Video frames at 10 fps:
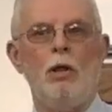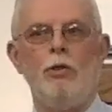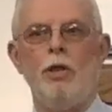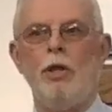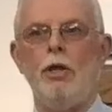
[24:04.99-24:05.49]

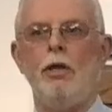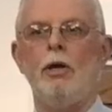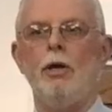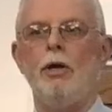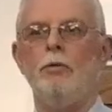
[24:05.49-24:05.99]
The
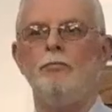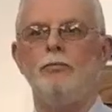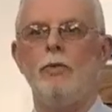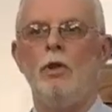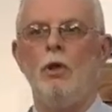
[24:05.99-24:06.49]
uh,
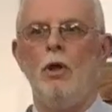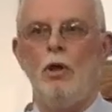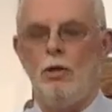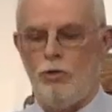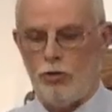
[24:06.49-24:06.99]

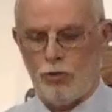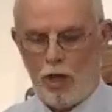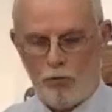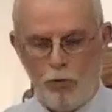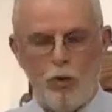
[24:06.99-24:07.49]
just
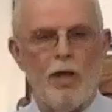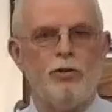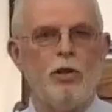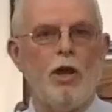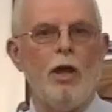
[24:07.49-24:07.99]
like we read
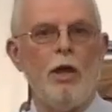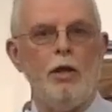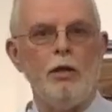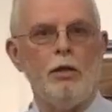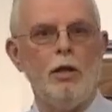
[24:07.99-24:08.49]

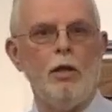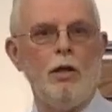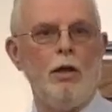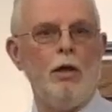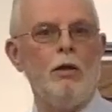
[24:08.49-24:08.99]
today,
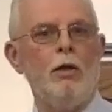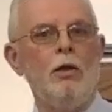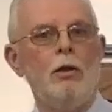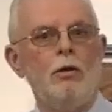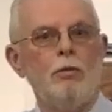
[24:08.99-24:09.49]
uh,
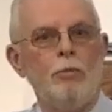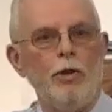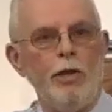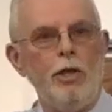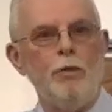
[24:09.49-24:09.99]

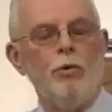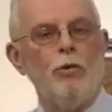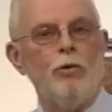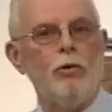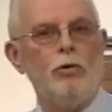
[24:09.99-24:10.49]
Brother
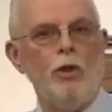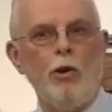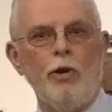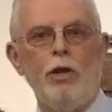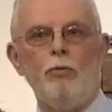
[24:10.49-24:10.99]
Eber,
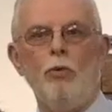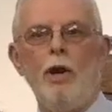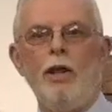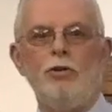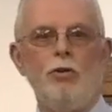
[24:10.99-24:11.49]
they're getting
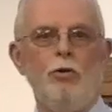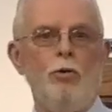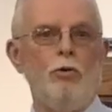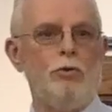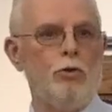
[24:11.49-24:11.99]
ready
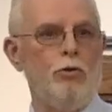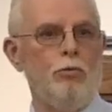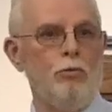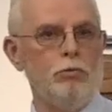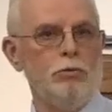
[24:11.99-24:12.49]
to
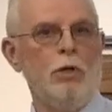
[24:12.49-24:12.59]
to